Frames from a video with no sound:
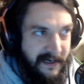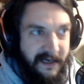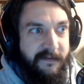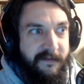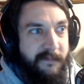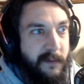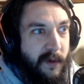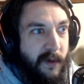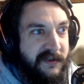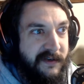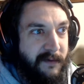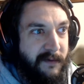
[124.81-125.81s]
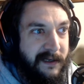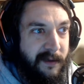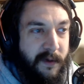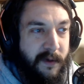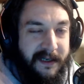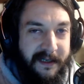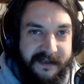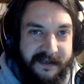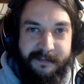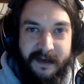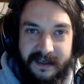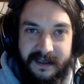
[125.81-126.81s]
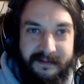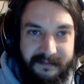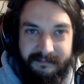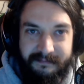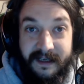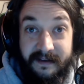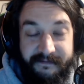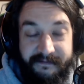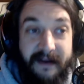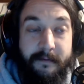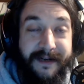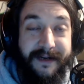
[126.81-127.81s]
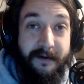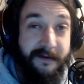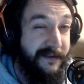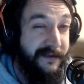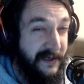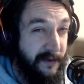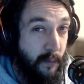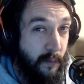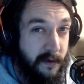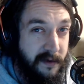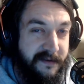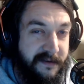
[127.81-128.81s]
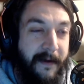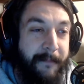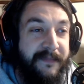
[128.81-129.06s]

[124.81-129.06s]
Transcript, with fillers: If you've been watching for a little while, he's my favorite artist in the world.